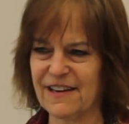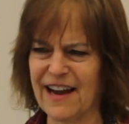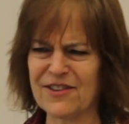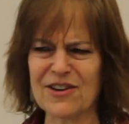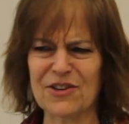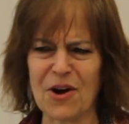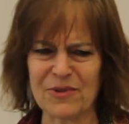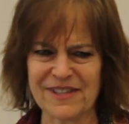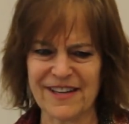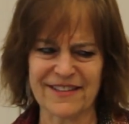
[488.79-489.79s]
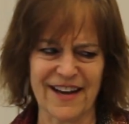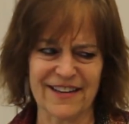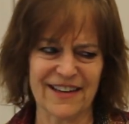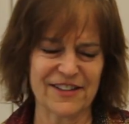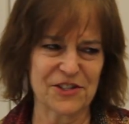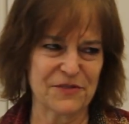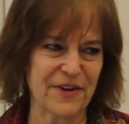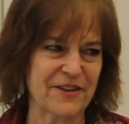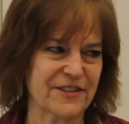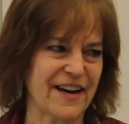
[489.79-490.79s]
I thought it always said that. I just
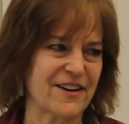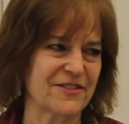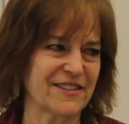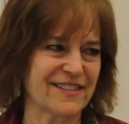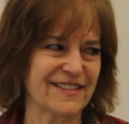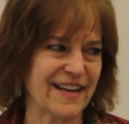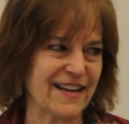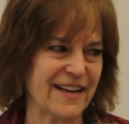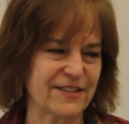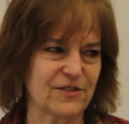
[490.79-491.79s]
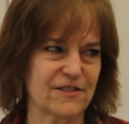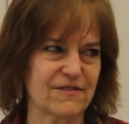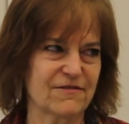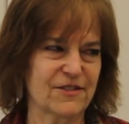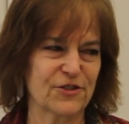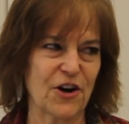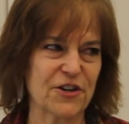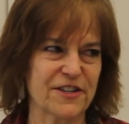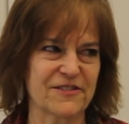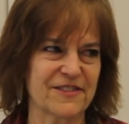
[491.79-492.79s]
found out it
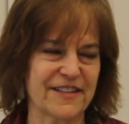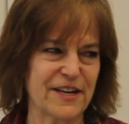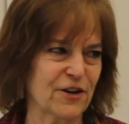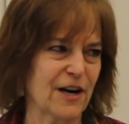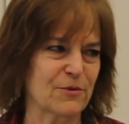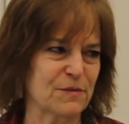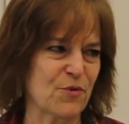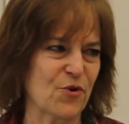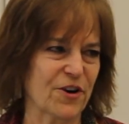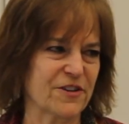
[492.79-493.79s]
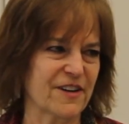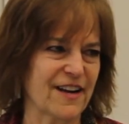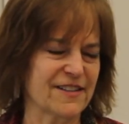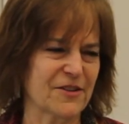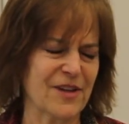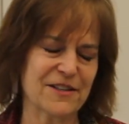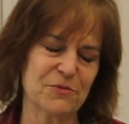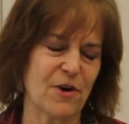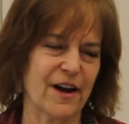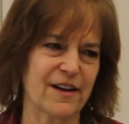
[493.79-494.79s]
started the year I was born, and so
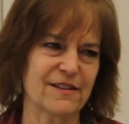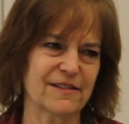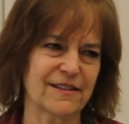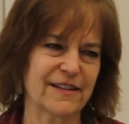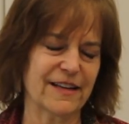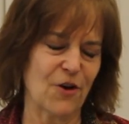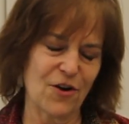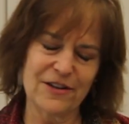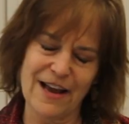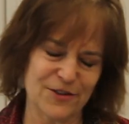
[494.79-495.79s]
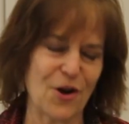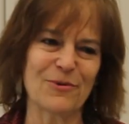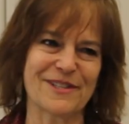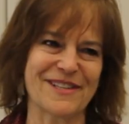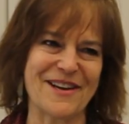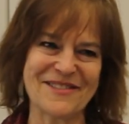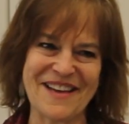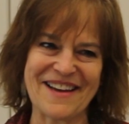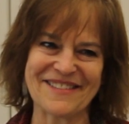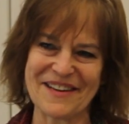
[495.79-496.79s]
that's why it has always said
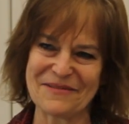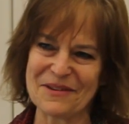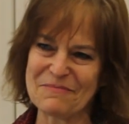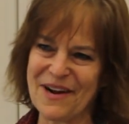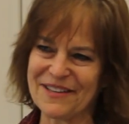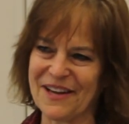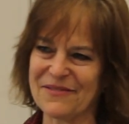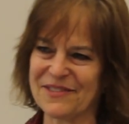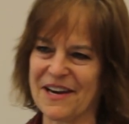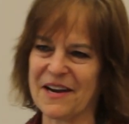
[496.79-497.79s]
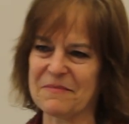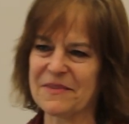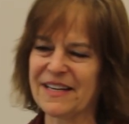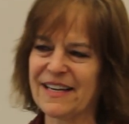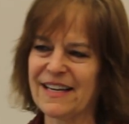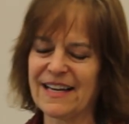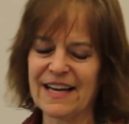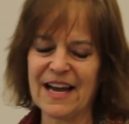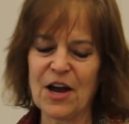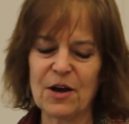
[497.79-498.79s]
that in my lifetime.
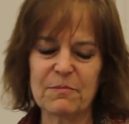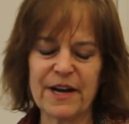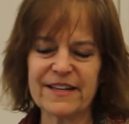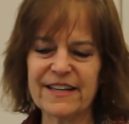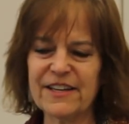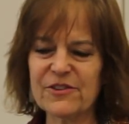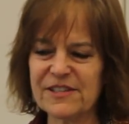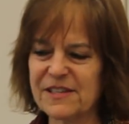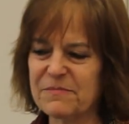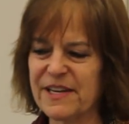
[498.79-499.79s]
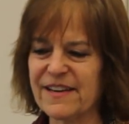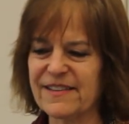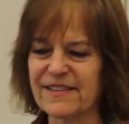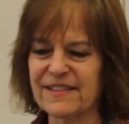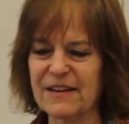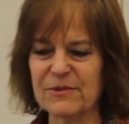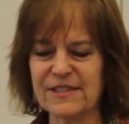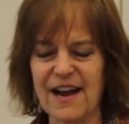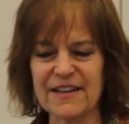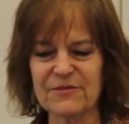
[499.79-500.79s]
But it used to be that it
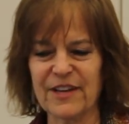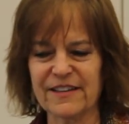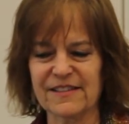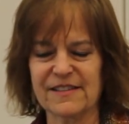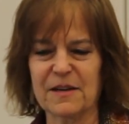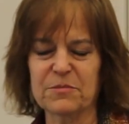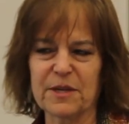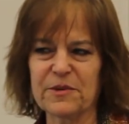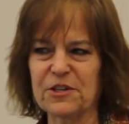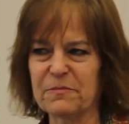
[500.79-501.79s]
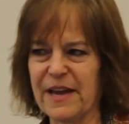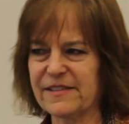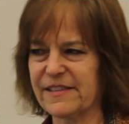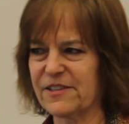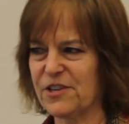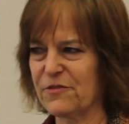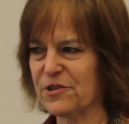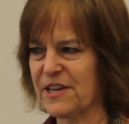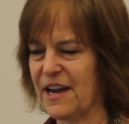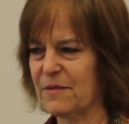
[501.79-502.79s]
was kind of like a subliminal message
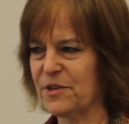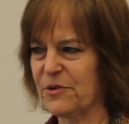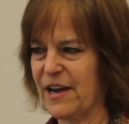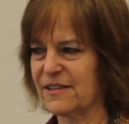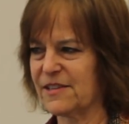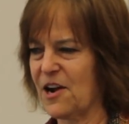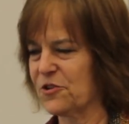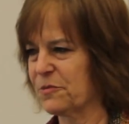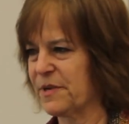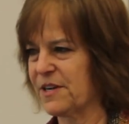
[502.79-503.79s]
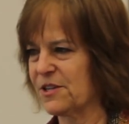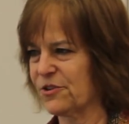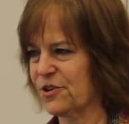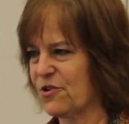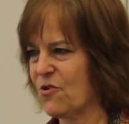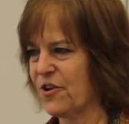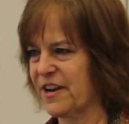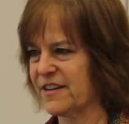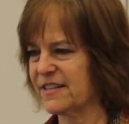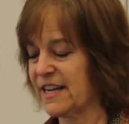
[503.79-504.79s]
every time you had a dollar bill or a
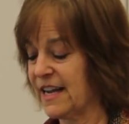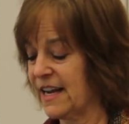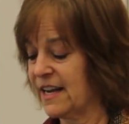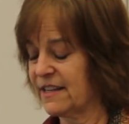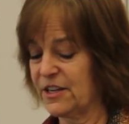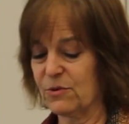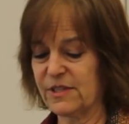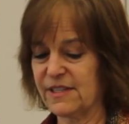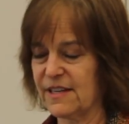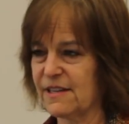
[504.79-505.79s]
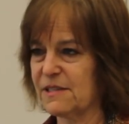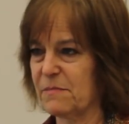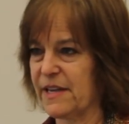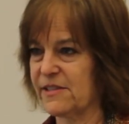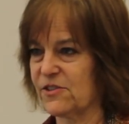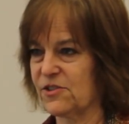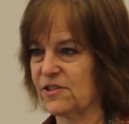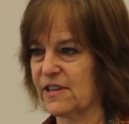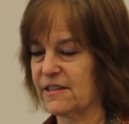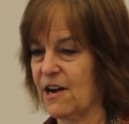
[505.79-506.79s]
coin, that you would see this
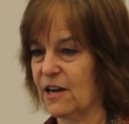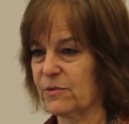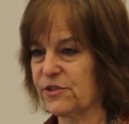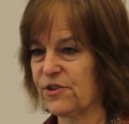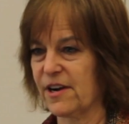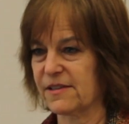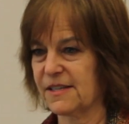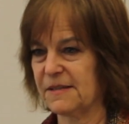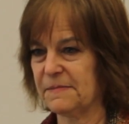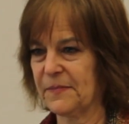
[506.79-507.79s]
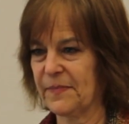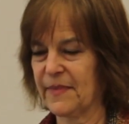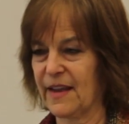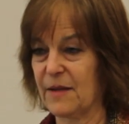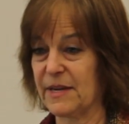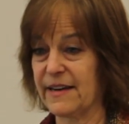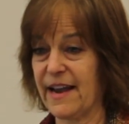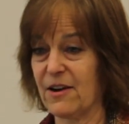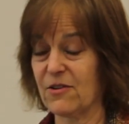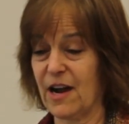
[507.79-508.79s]
message, "In God we trust." I mean,
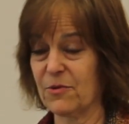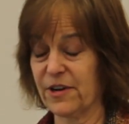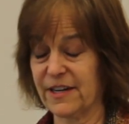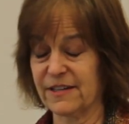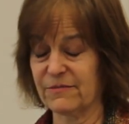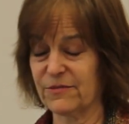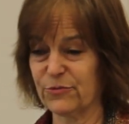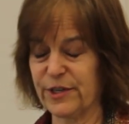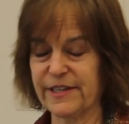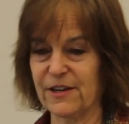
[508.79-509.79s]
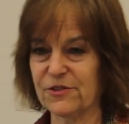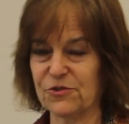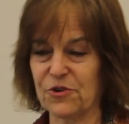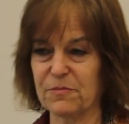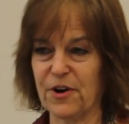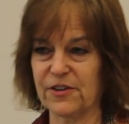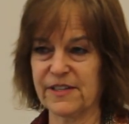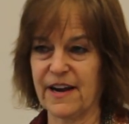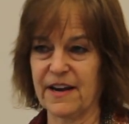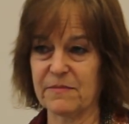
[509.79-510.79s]
now I work at a retail store
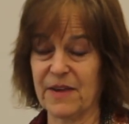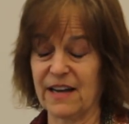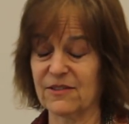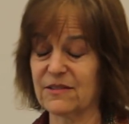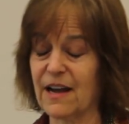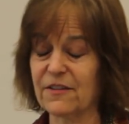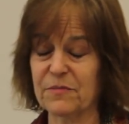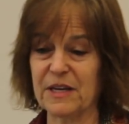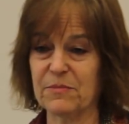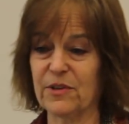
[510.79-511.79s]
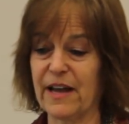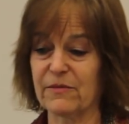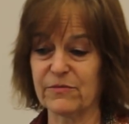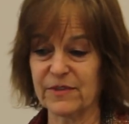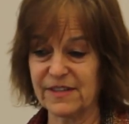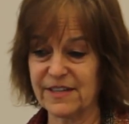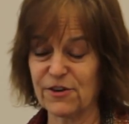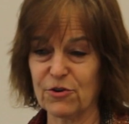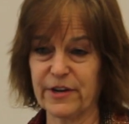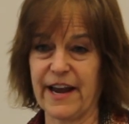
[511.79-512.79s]
part-time, and a lot of people have
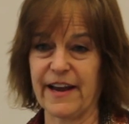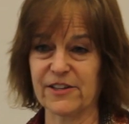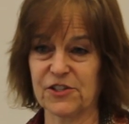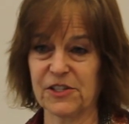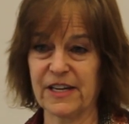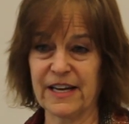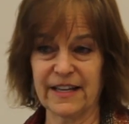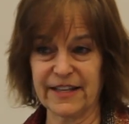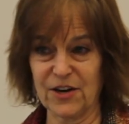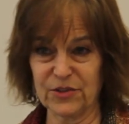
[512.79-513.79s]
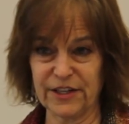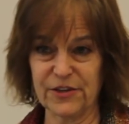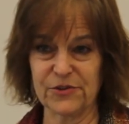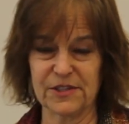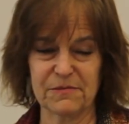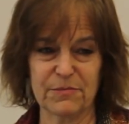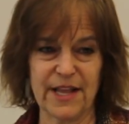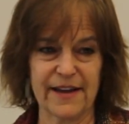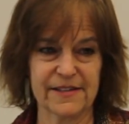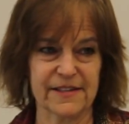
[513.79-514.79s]
zero cash. They only use
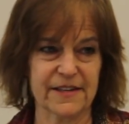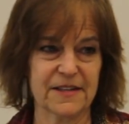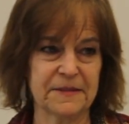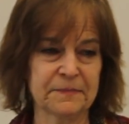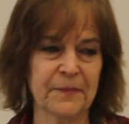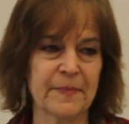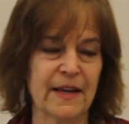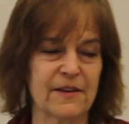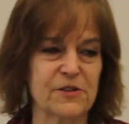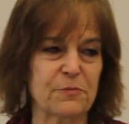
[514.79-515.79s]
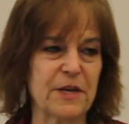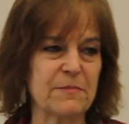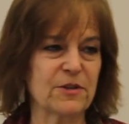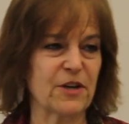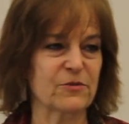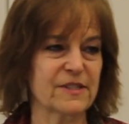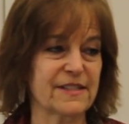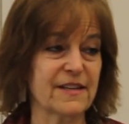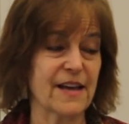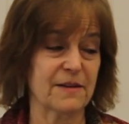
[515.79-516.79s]
plastic. So people don't
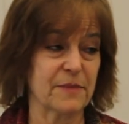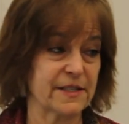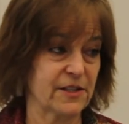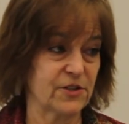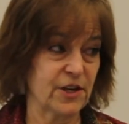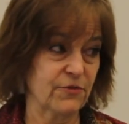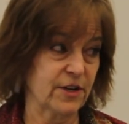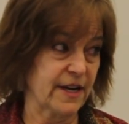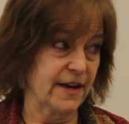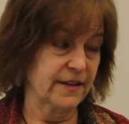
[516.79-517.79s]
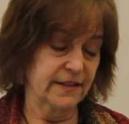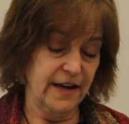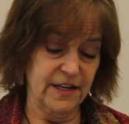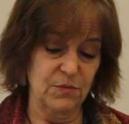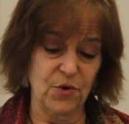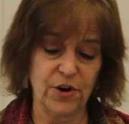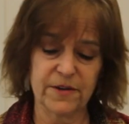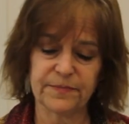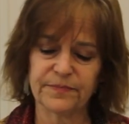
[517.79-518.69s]
see that message every day anymore.